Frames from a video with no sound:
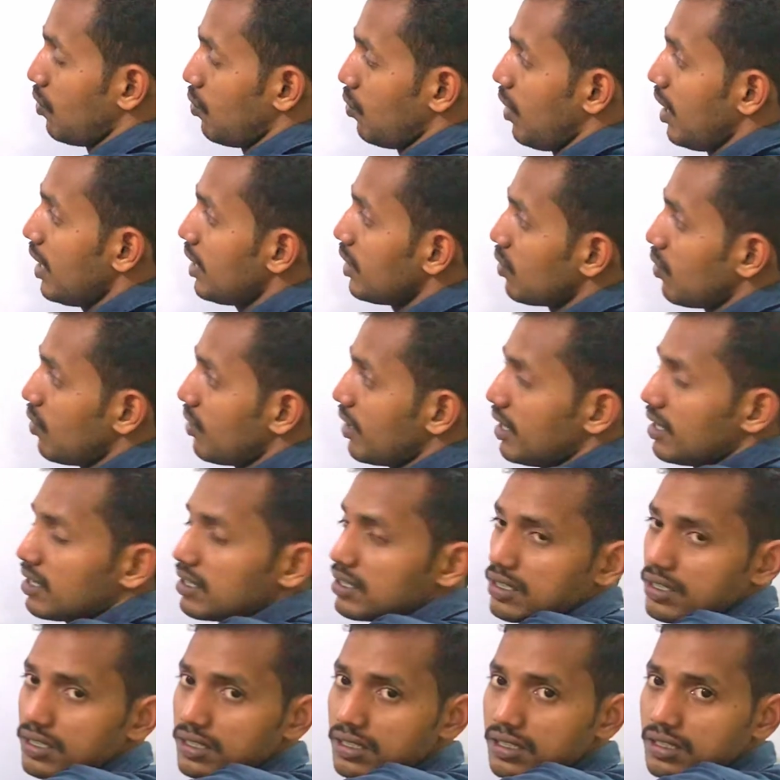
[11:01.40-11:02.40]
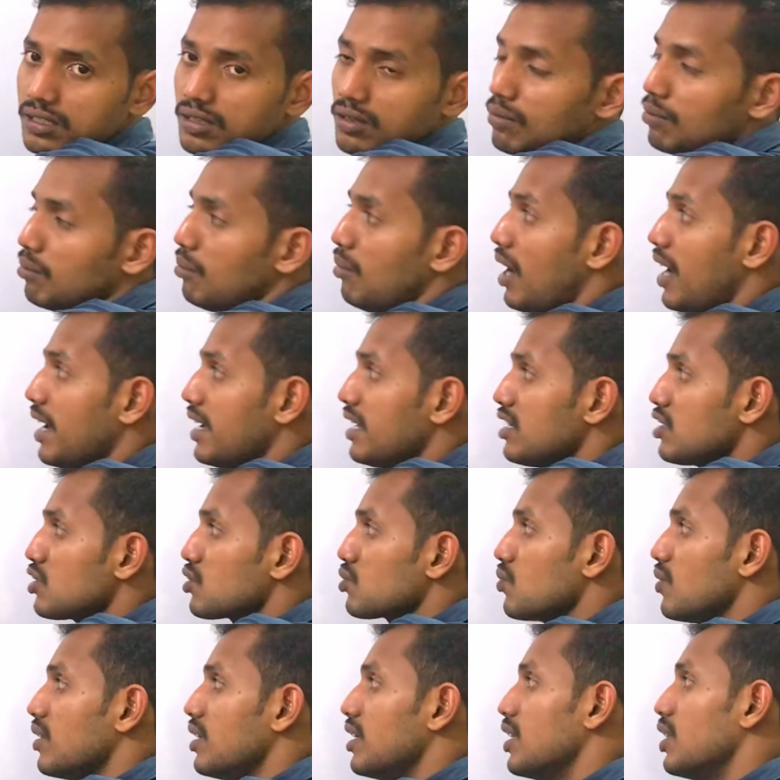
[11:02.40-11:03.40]
y wrong answers,
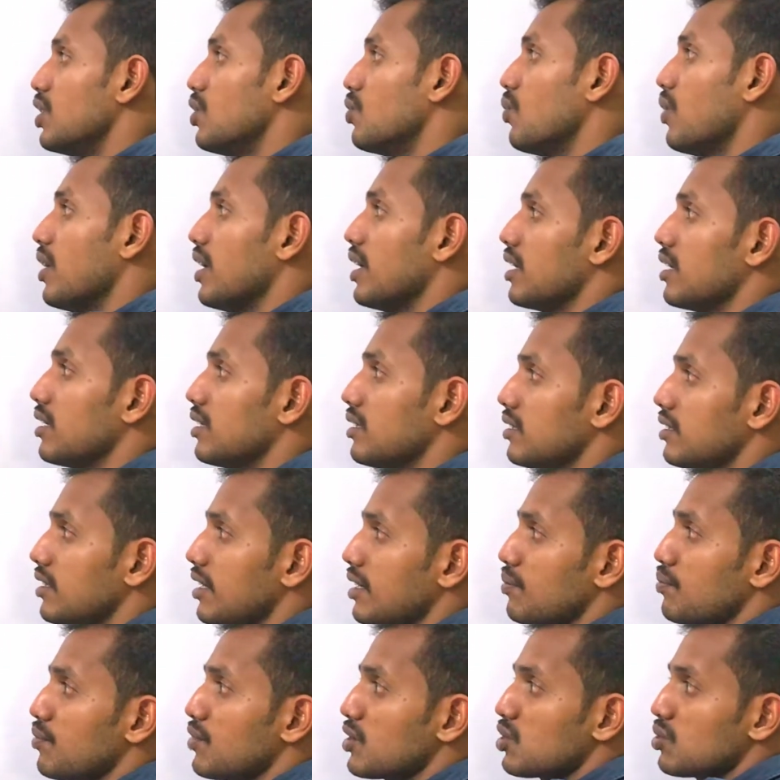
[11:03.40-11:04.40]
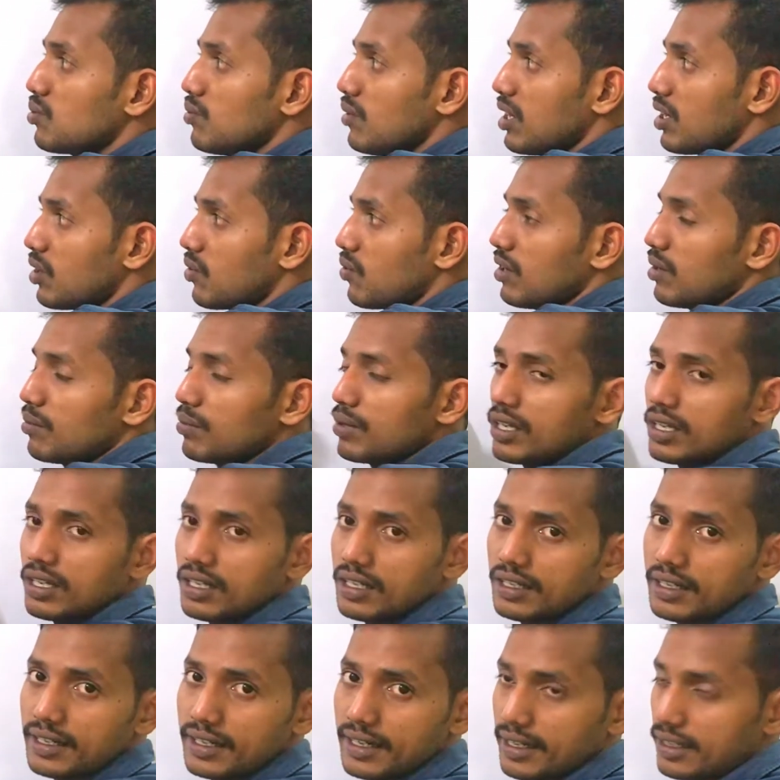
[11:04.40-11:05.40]
minus 1 into y, that much mark will be
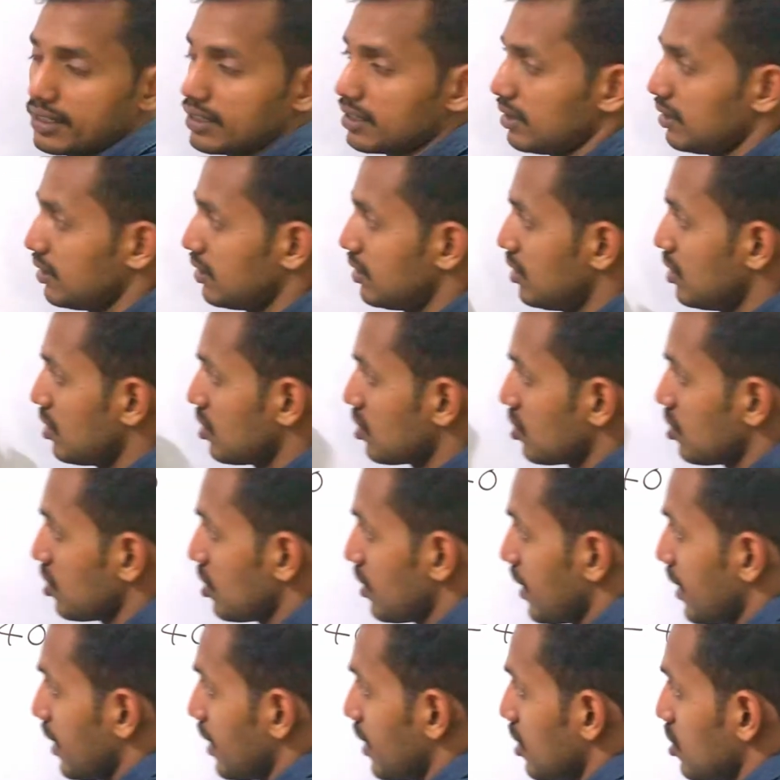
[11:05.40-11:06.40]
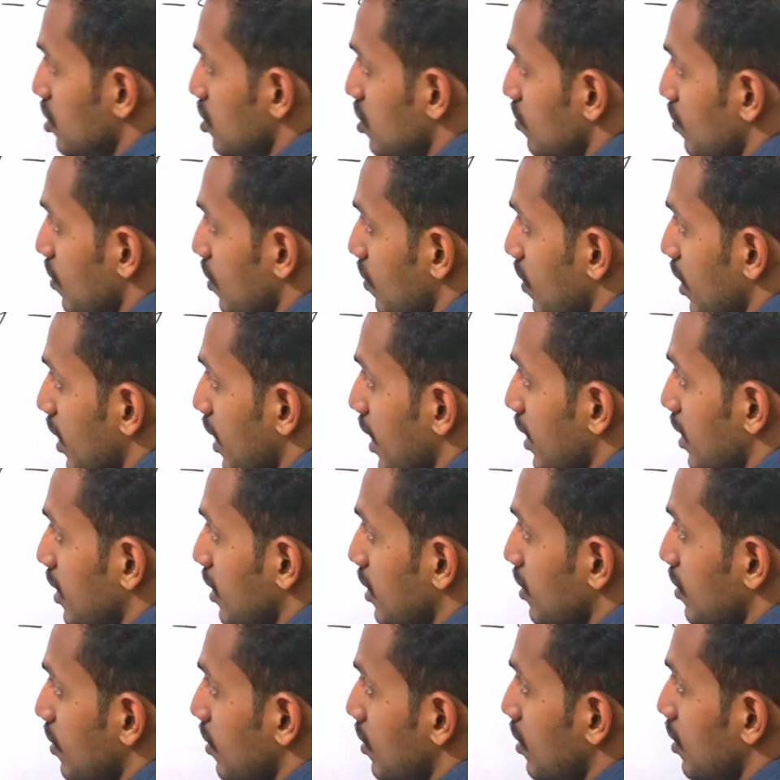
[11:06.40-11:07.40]
deducted. So rearranging, we will get
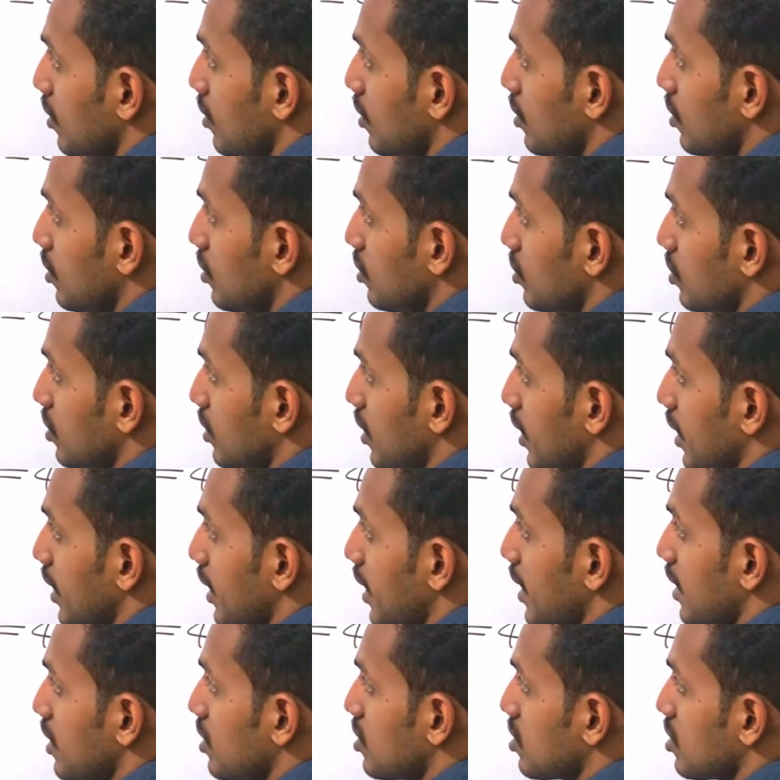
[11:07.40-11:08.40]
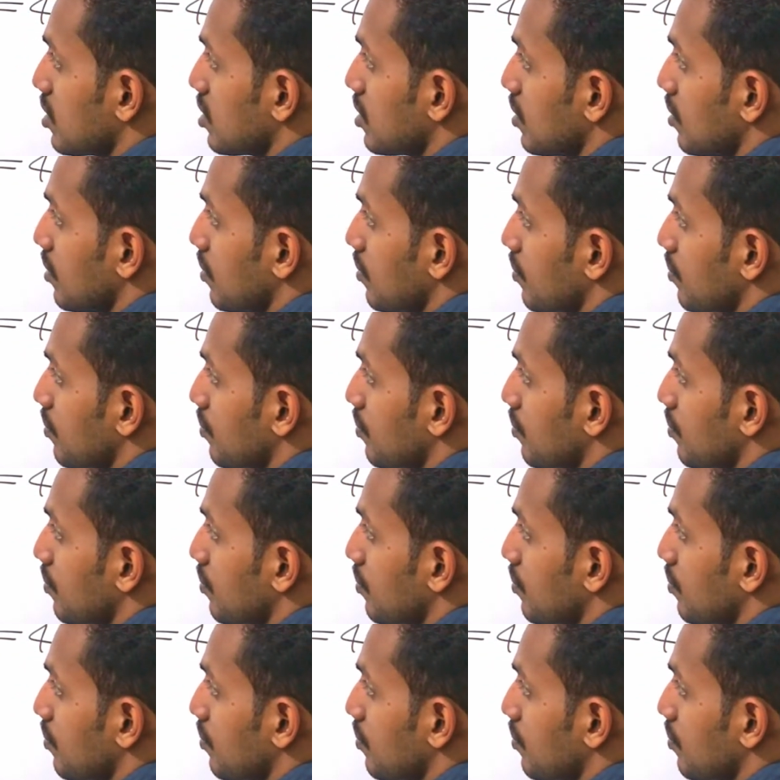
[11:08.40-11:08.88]
a 3x